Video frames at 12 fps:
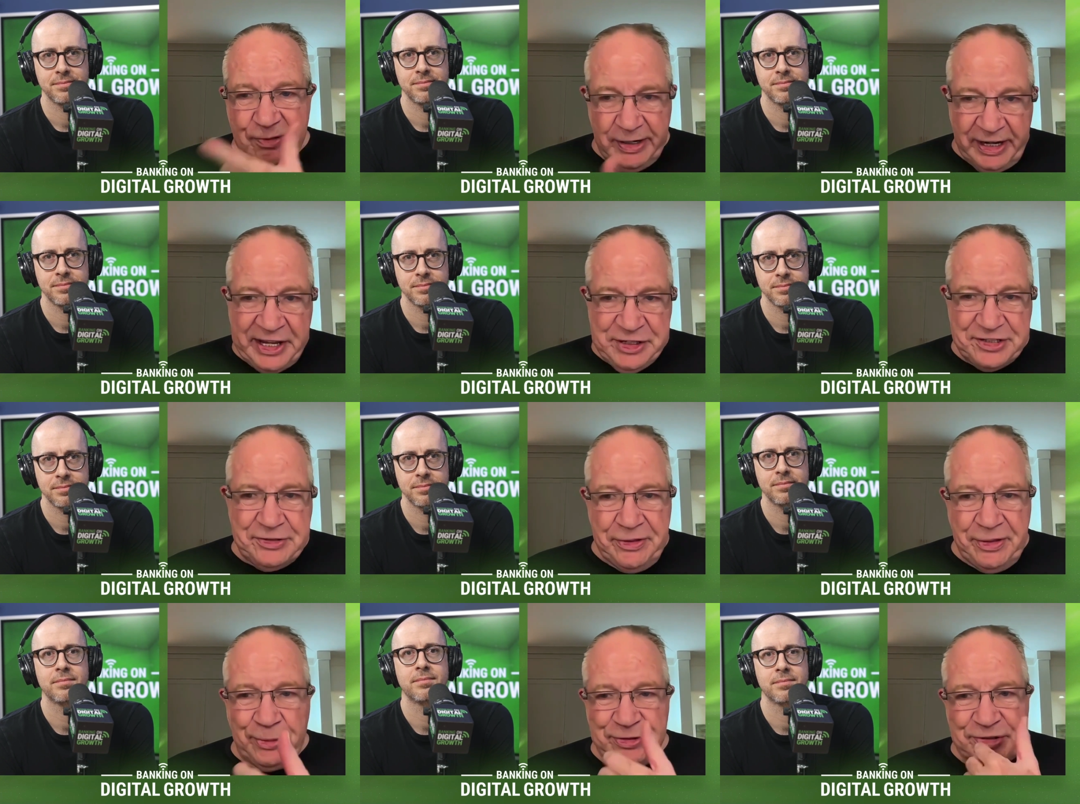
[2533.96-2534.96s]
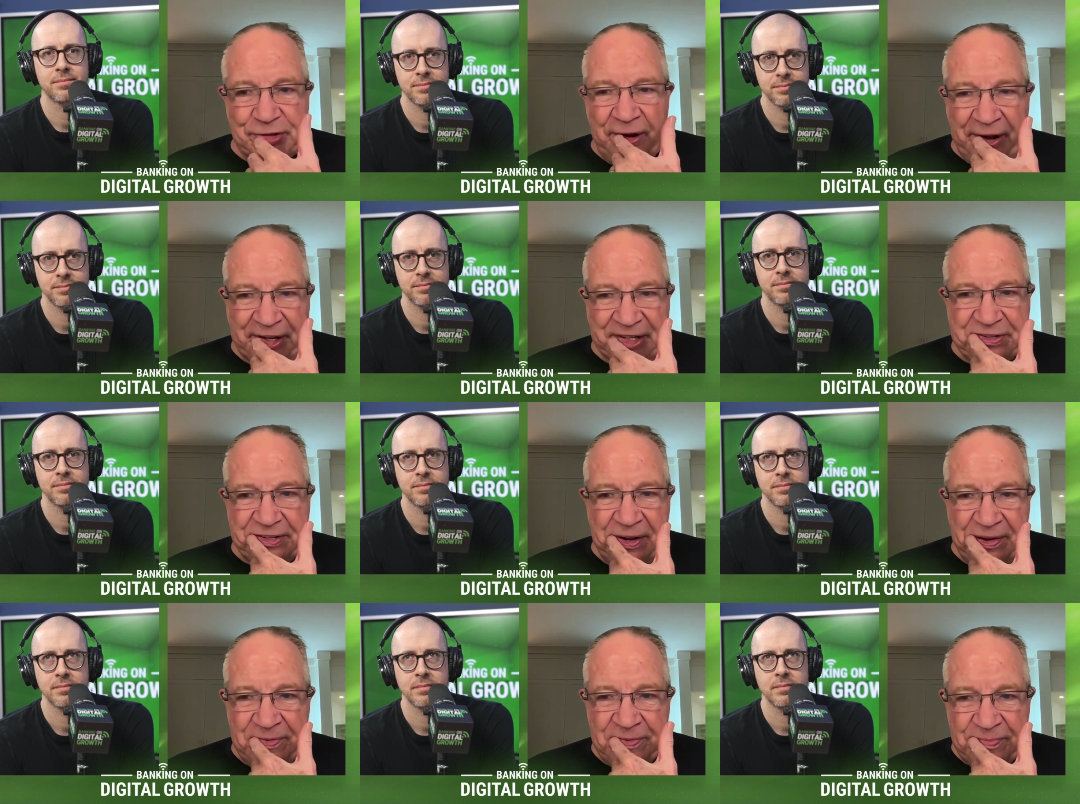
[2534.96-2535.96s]
Speaker 1: relates to those
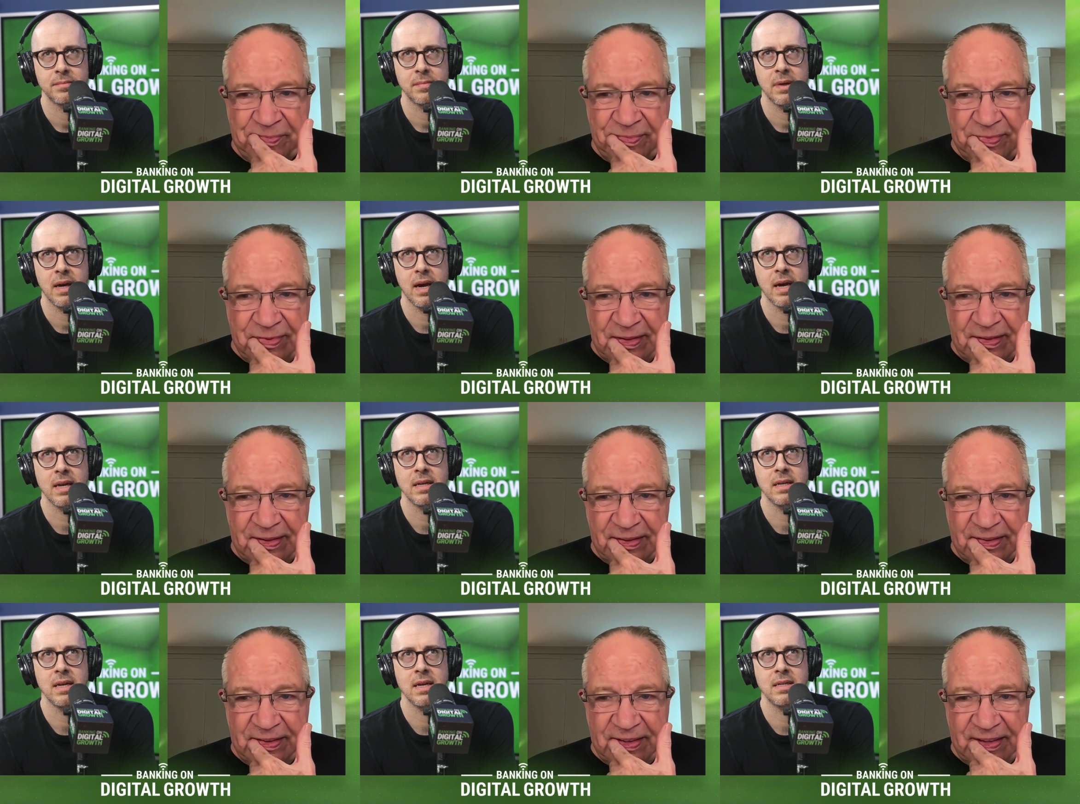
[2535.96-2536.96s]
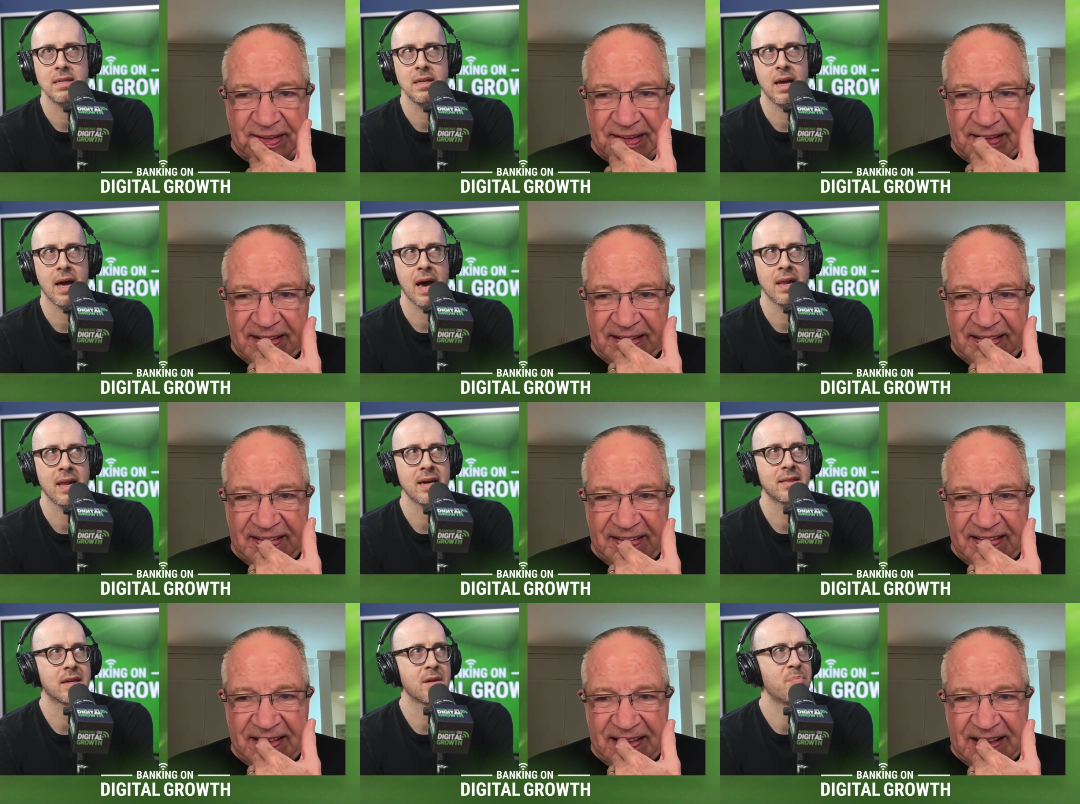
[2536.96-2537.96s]
costs.
Speaker 2: And it's I
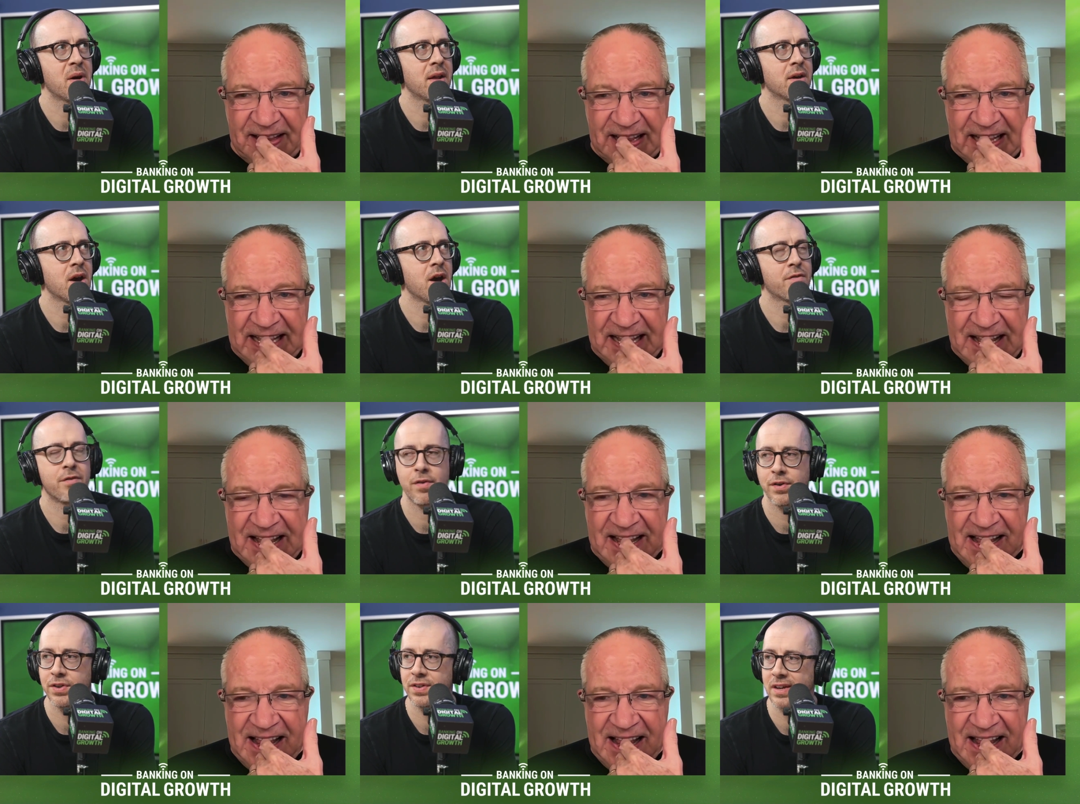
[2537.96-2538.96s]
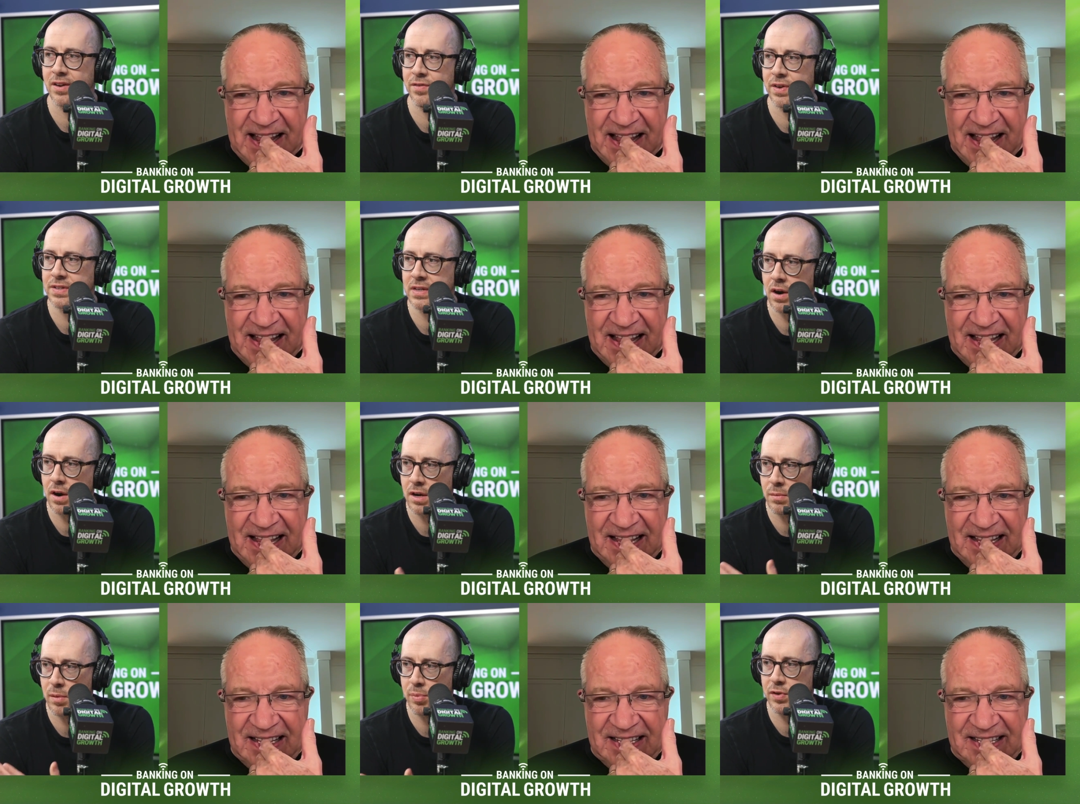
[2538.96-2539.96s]
like the compelling offer versus a convincing
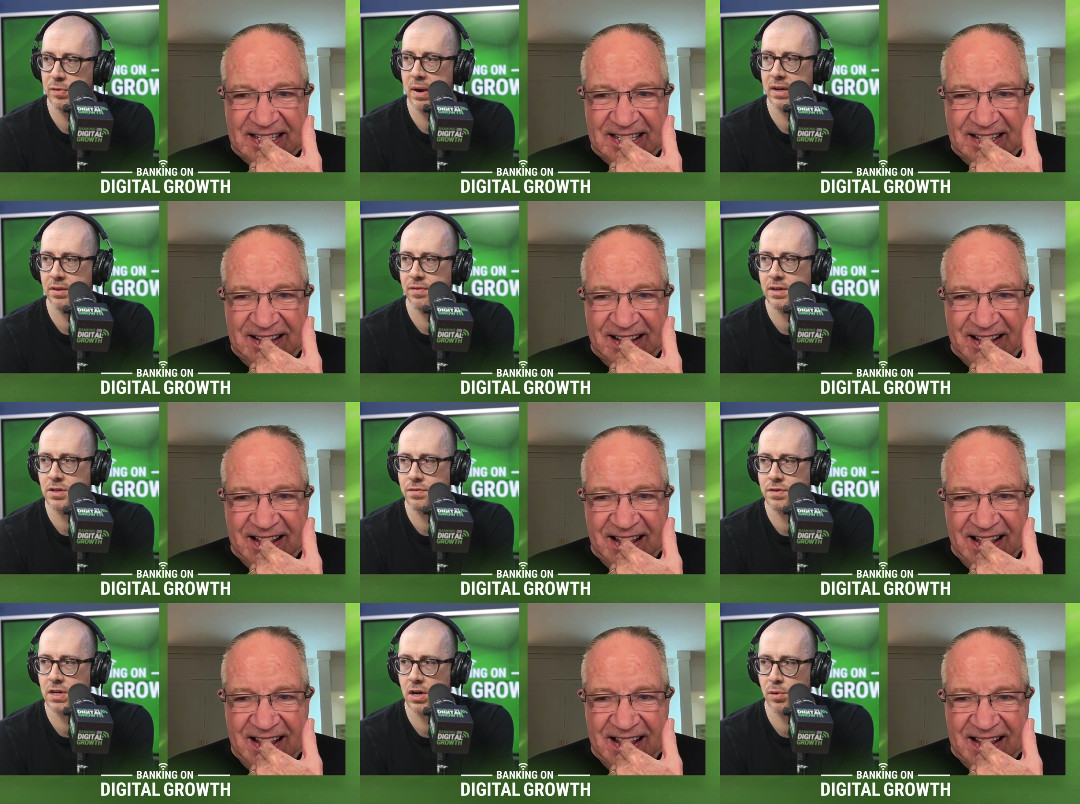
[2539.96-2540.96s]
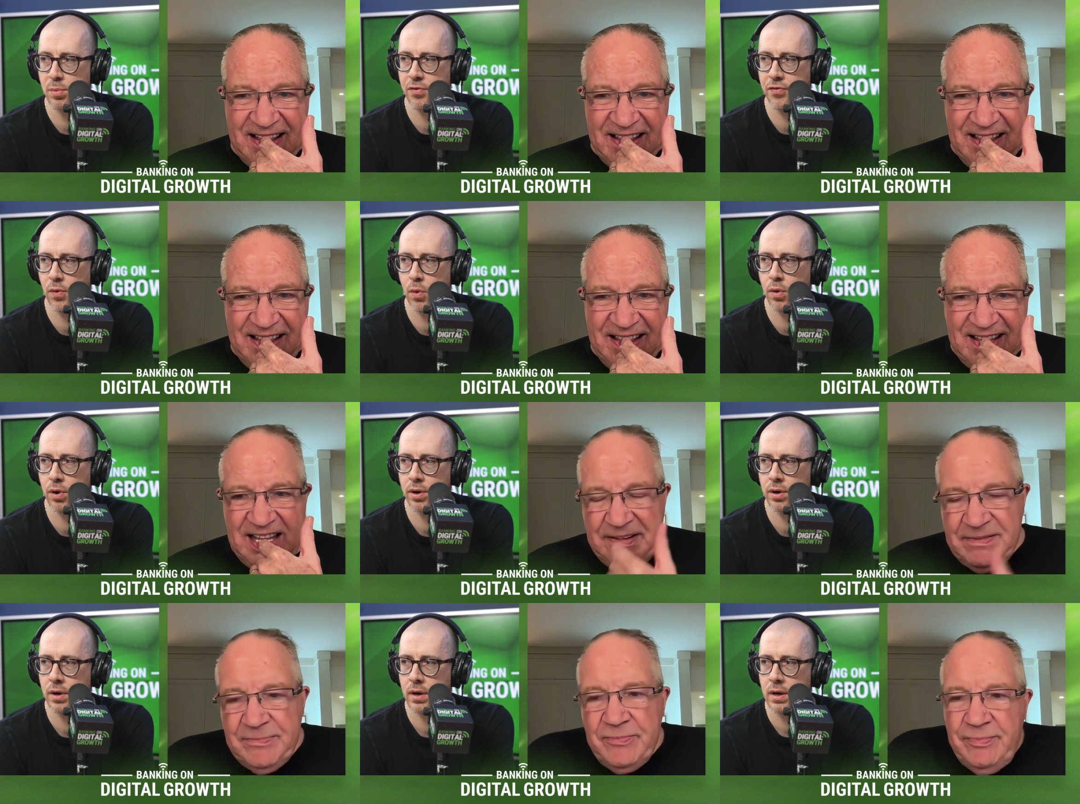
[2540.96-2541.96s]
argument perspective that you've shared before.